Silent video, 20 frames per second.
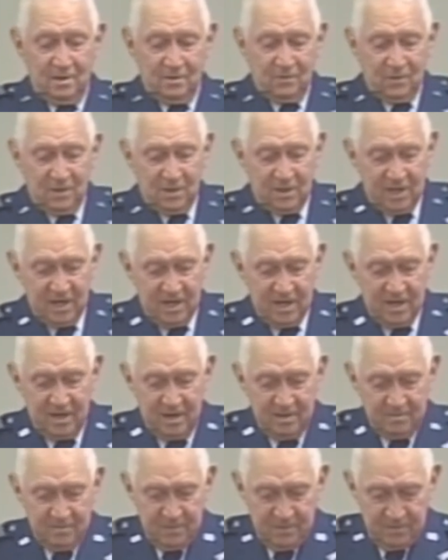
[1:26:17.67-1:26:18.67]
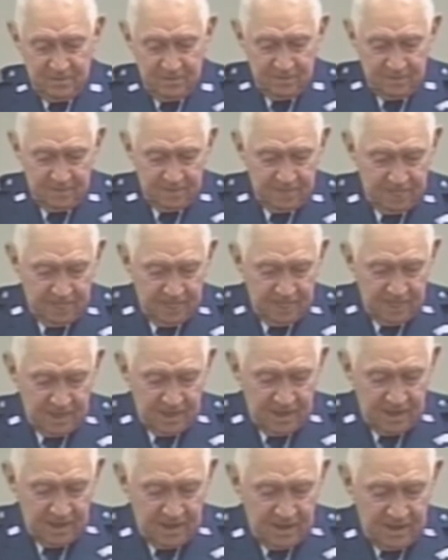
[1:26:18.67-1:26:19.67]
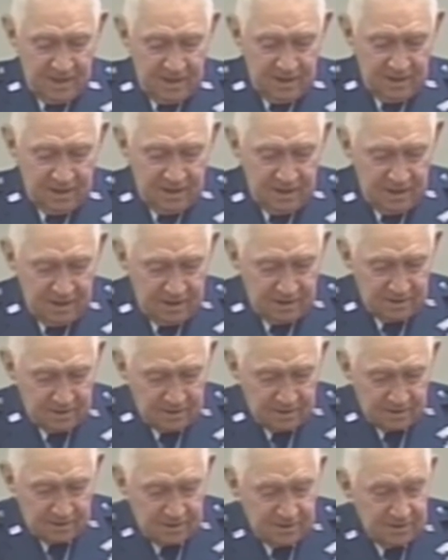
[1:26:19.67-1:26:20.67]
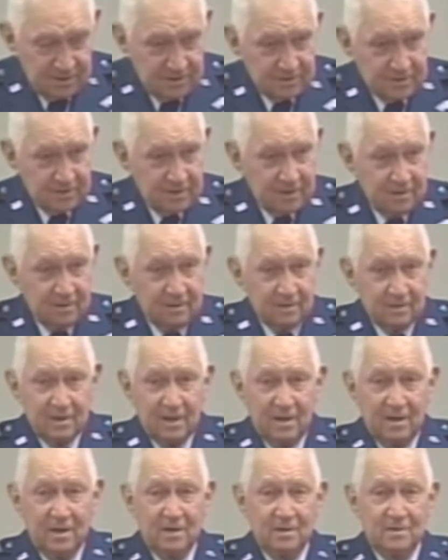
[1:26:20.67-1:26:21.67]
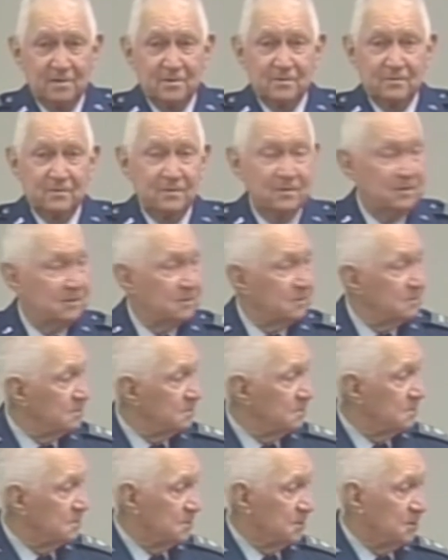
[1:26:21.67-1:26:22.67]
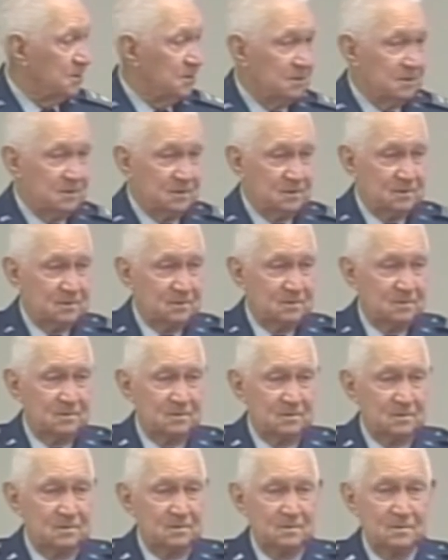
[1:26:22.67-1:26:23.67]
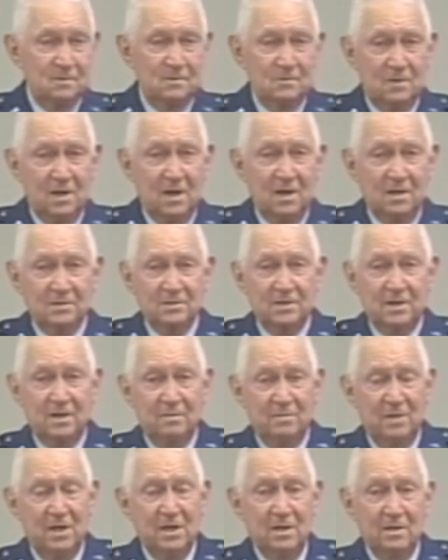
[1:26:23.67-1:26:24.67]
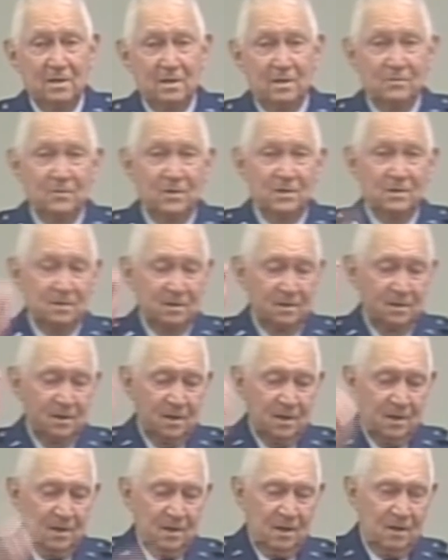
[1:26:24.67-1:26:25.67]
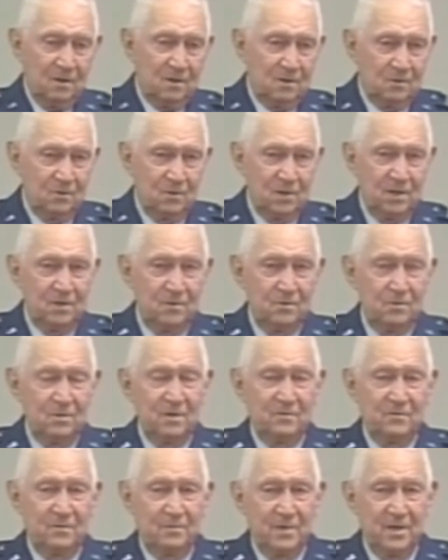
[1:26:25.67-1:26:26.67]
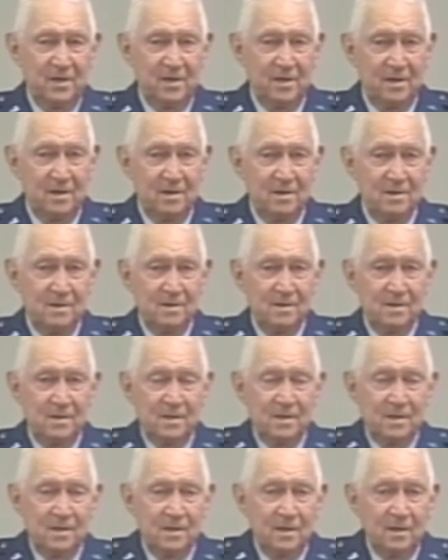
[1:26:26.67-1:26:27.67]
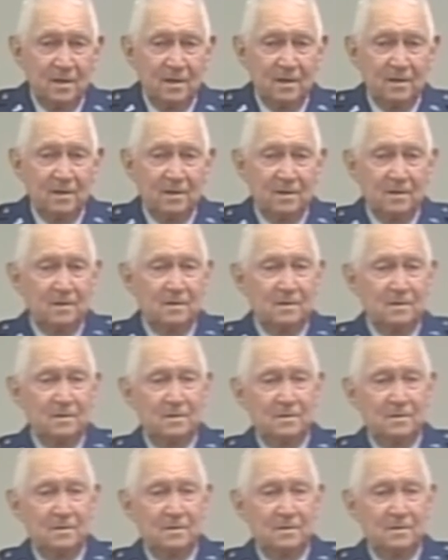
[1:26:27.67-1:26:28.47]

one time, and then it cleared the edge of the uh, rocks, a mountain, and went all the way to riverbed. And uh,